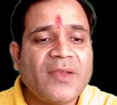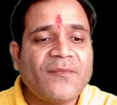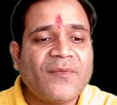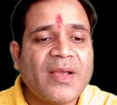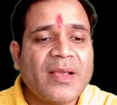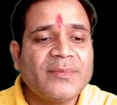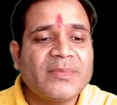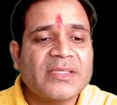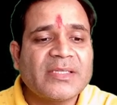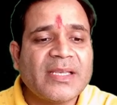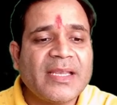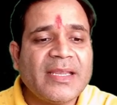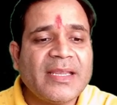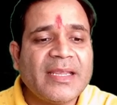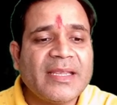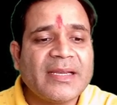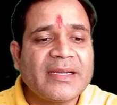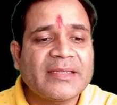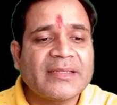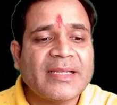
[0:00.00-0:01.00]
I'm saying
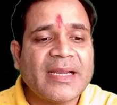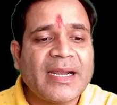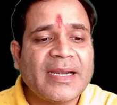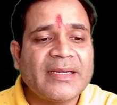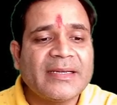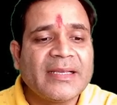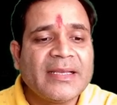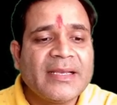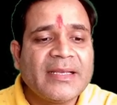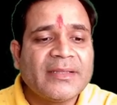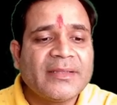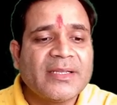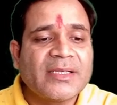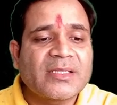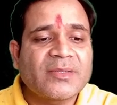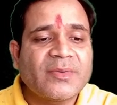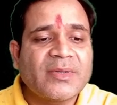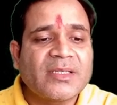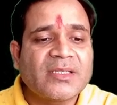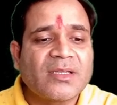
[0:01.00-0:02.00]
here that
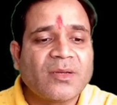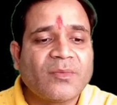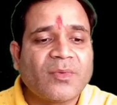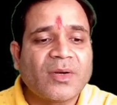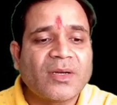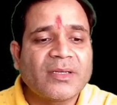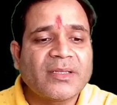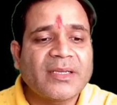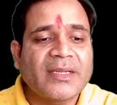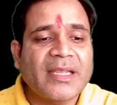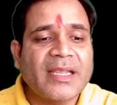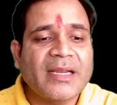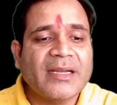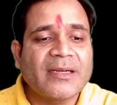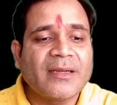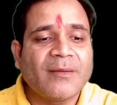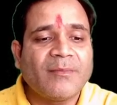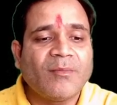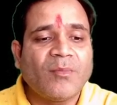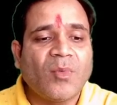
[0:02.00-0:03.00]
this one is the word, the
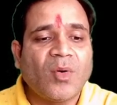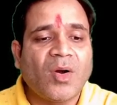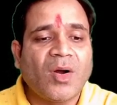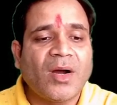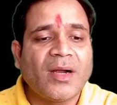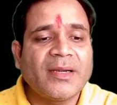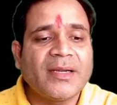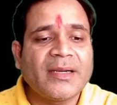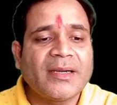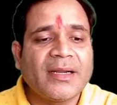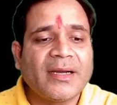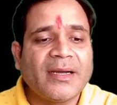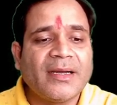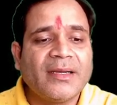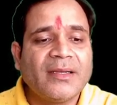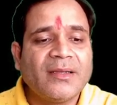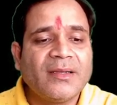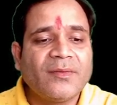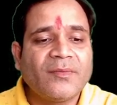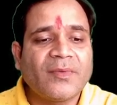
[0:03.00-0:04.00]
kingdom Monera,
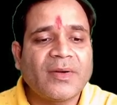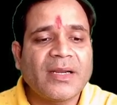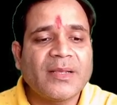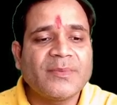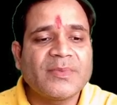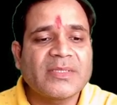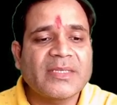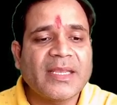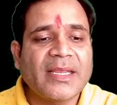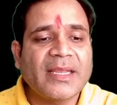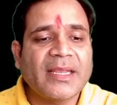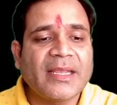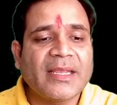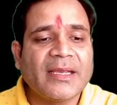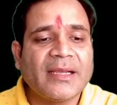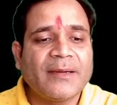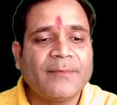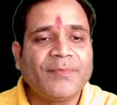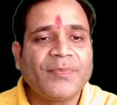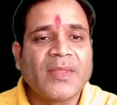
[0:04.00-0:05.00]
what I'm saying
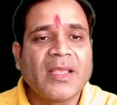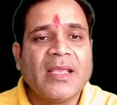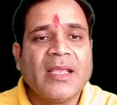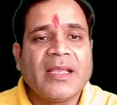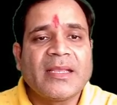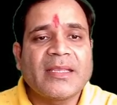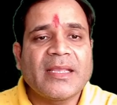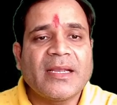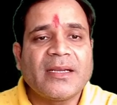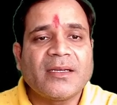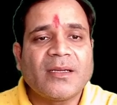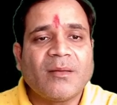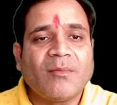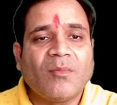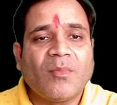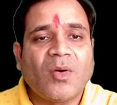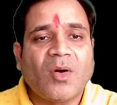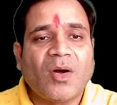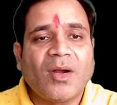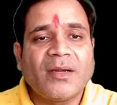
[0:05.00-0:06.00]
here, kingdom
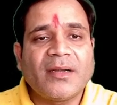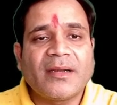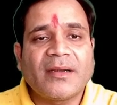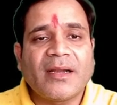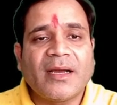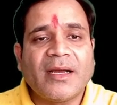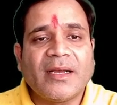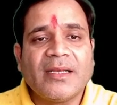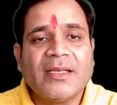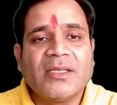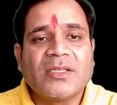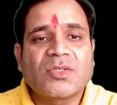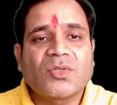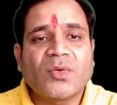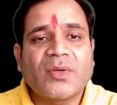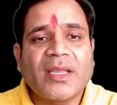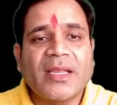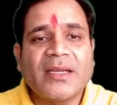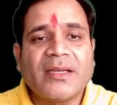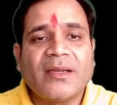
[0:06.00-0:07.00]
Monera. So
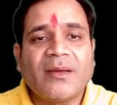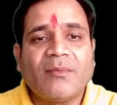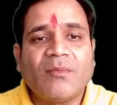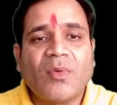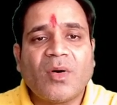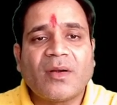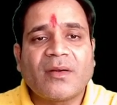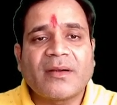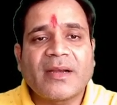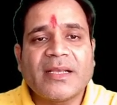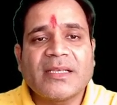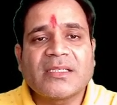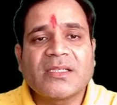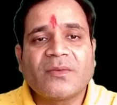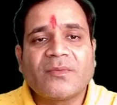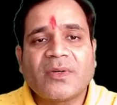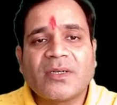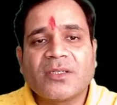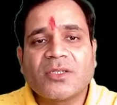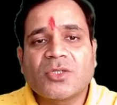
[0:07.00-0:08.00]
kingdom Monera is the
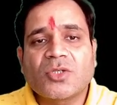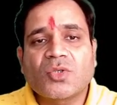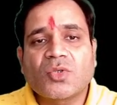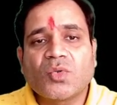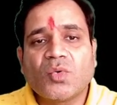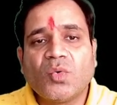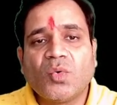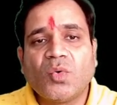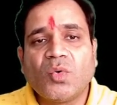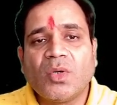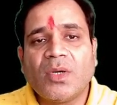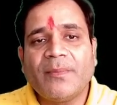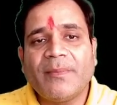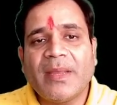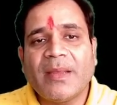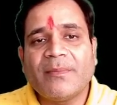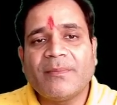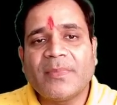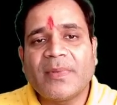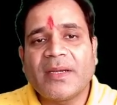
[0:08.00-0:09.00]
word, the sole
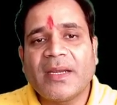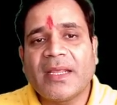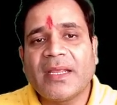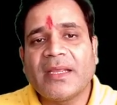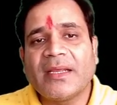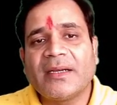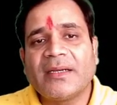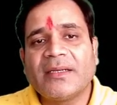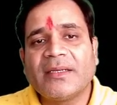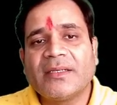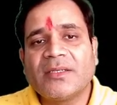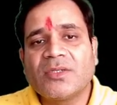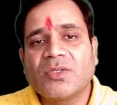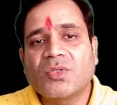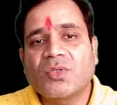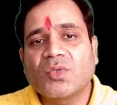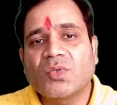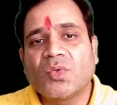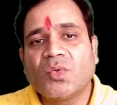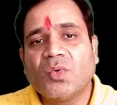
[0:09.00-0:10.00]
member here,
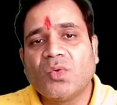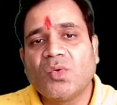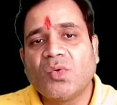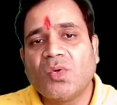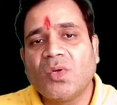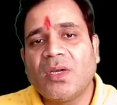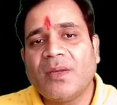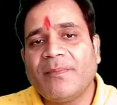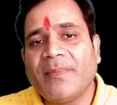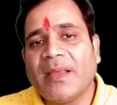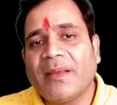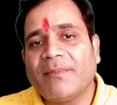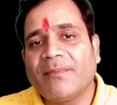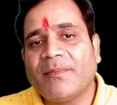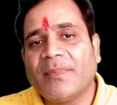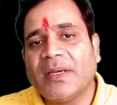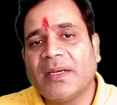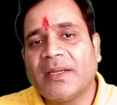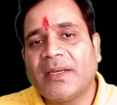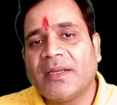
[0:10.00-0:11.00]
sole
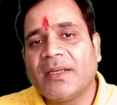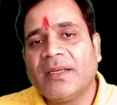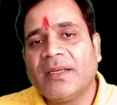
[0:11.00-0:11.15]
member,